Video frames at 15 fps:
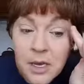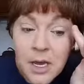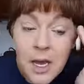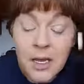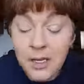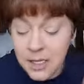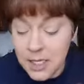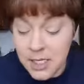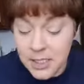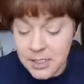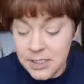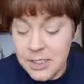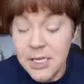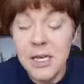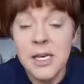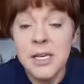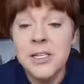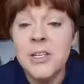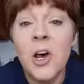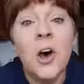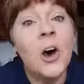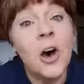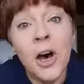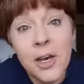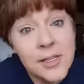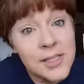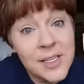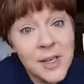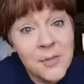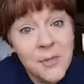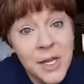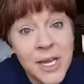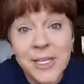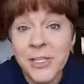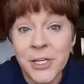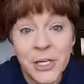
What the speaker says: Elegant is awesome. It's a